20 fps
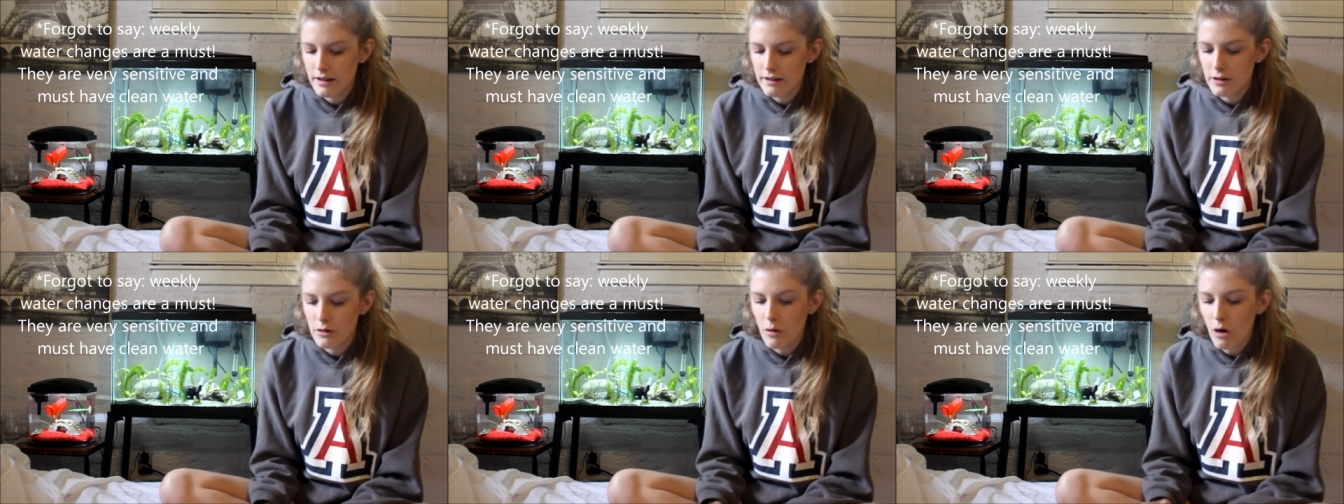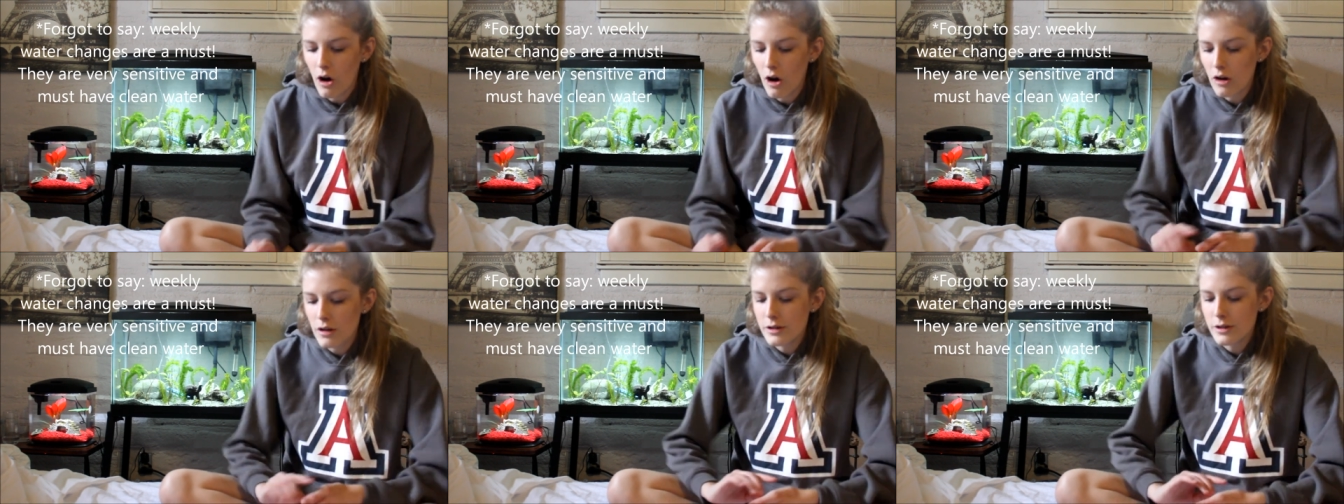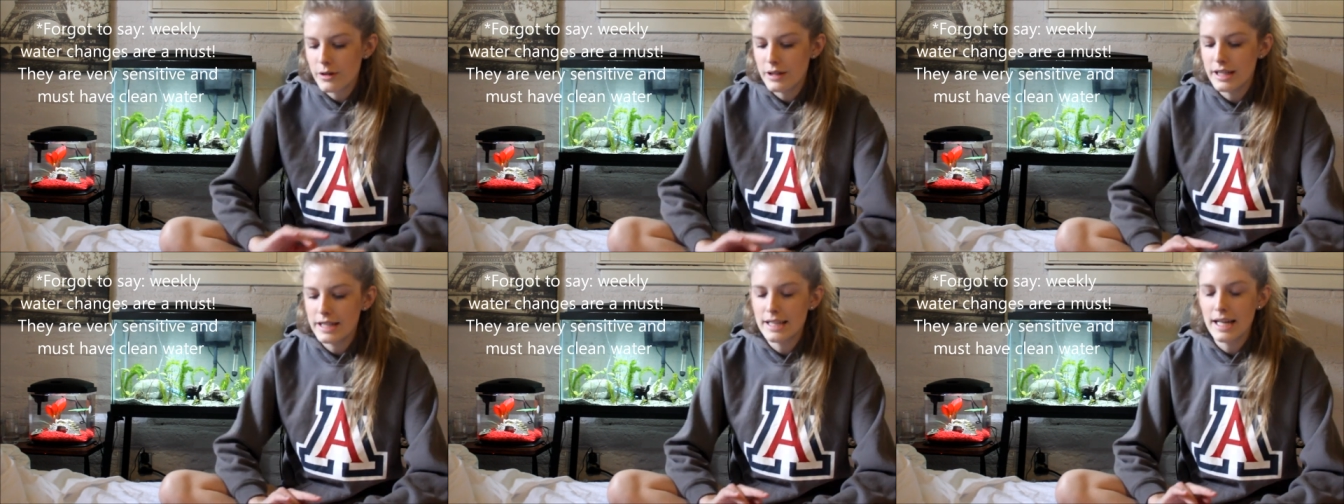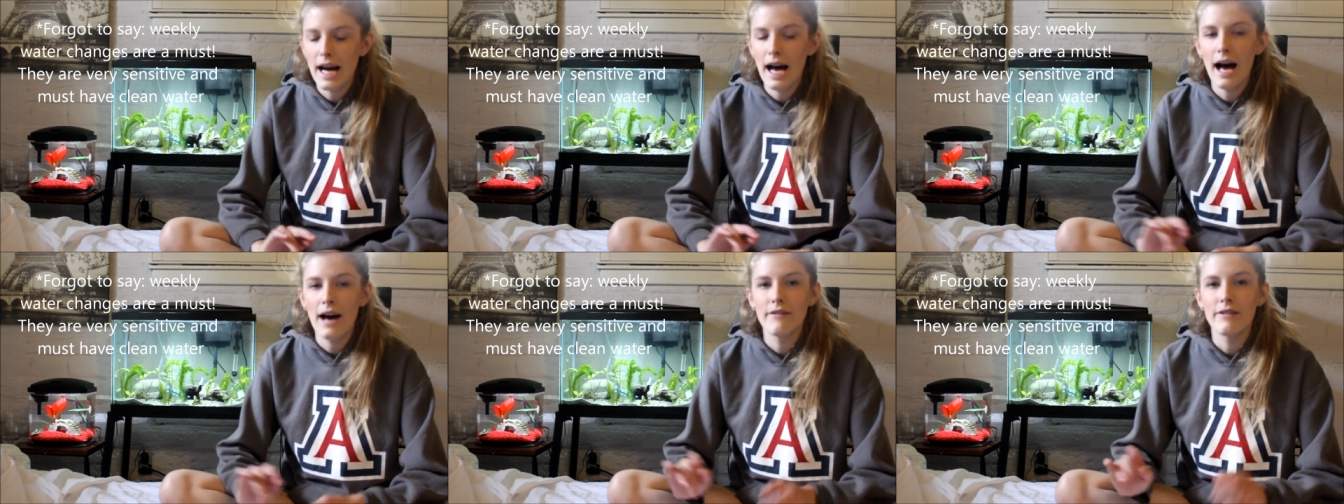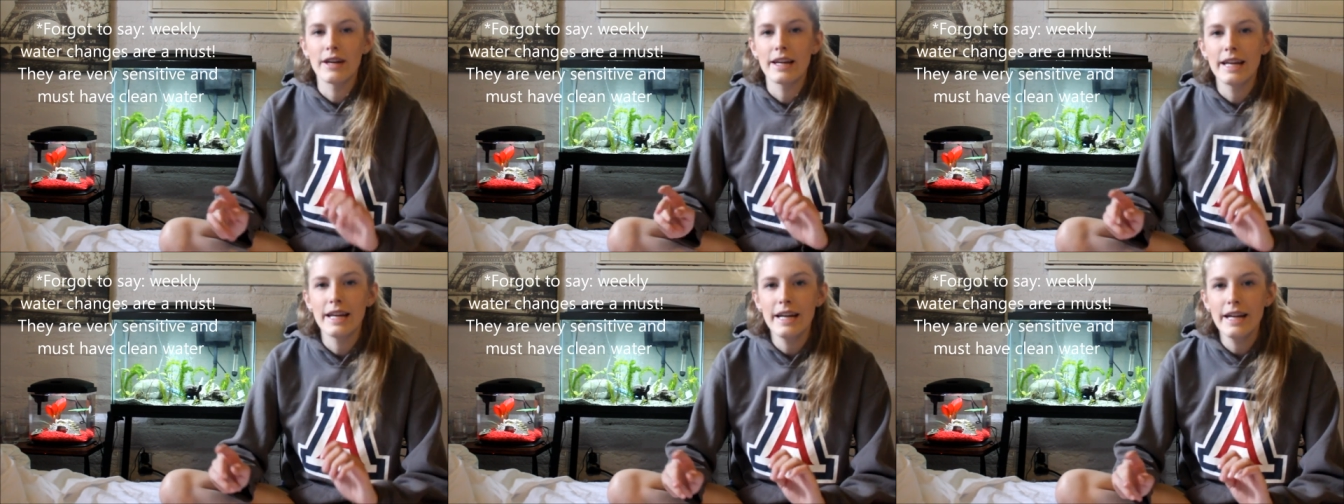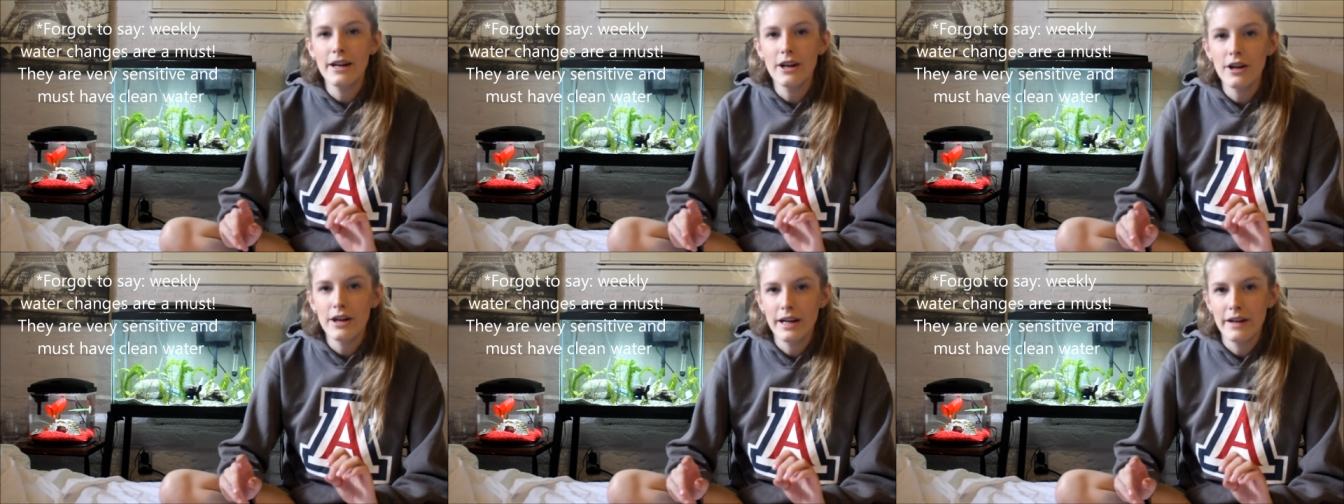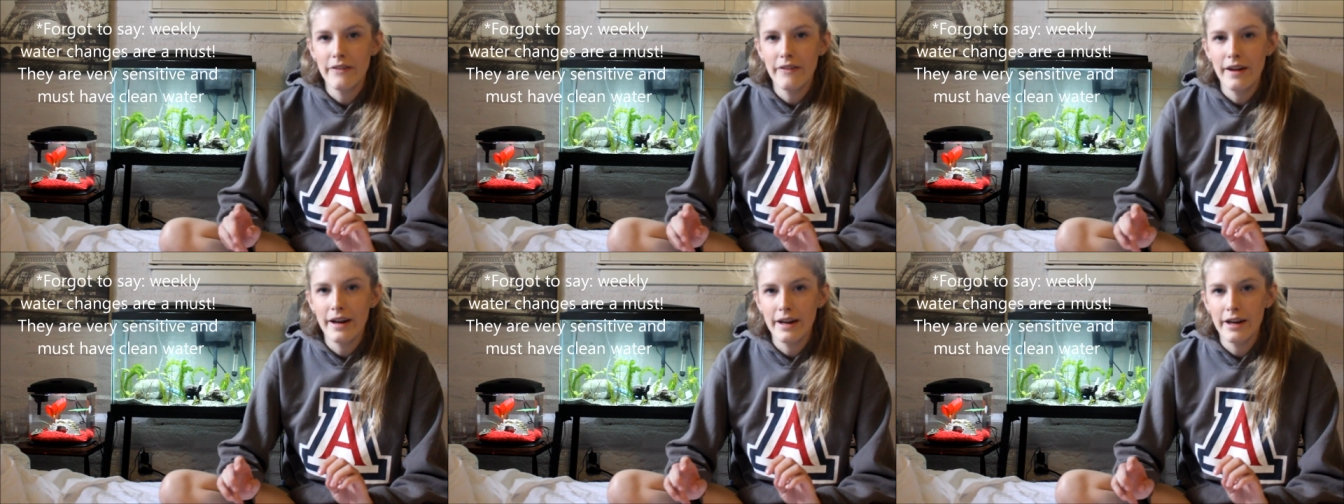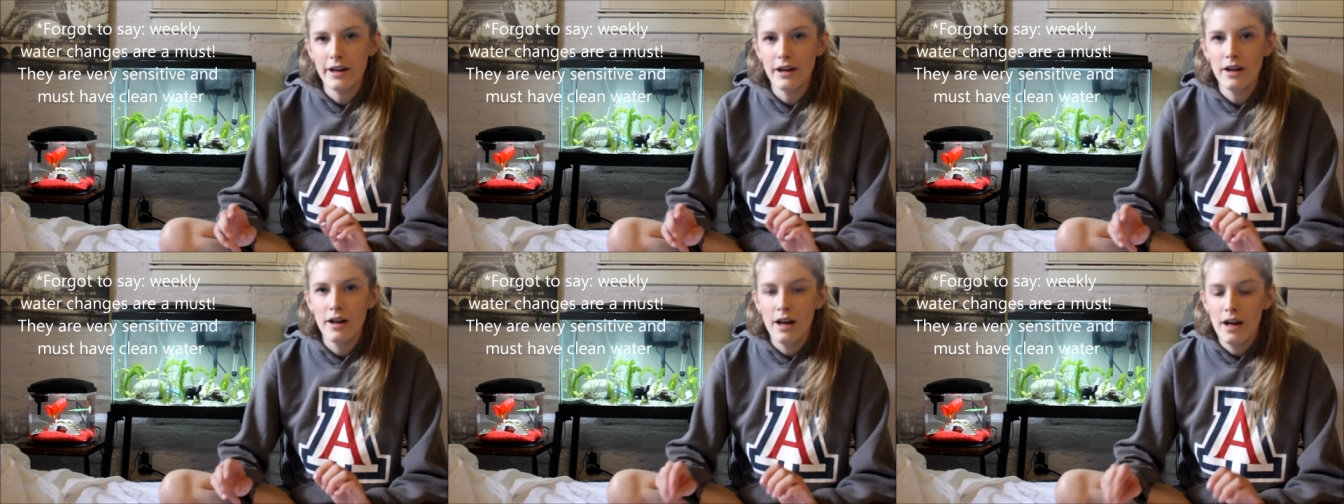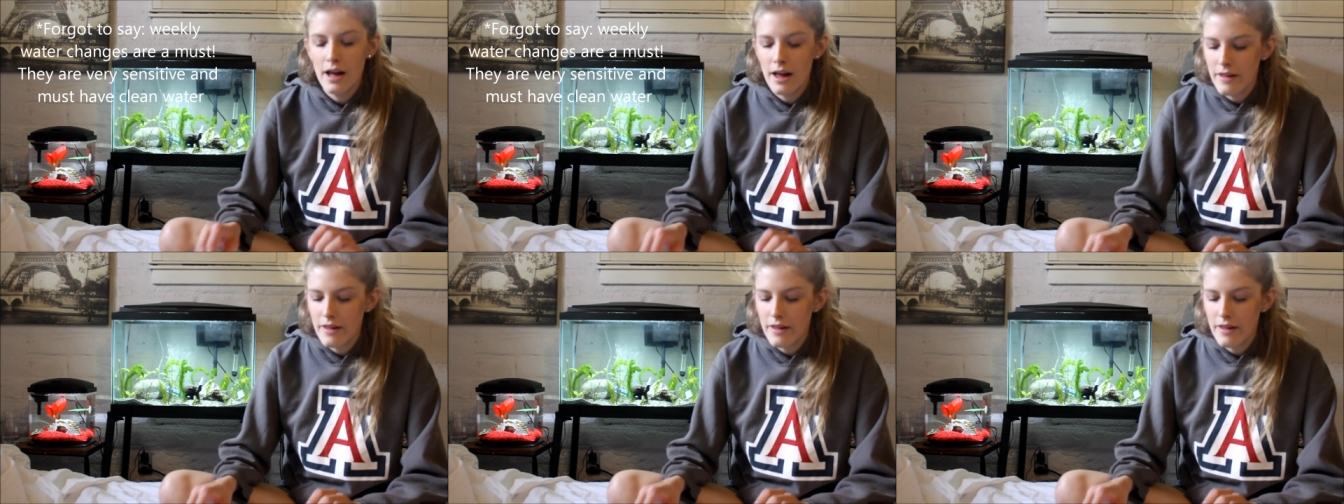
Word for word: you also need to have a heater in there.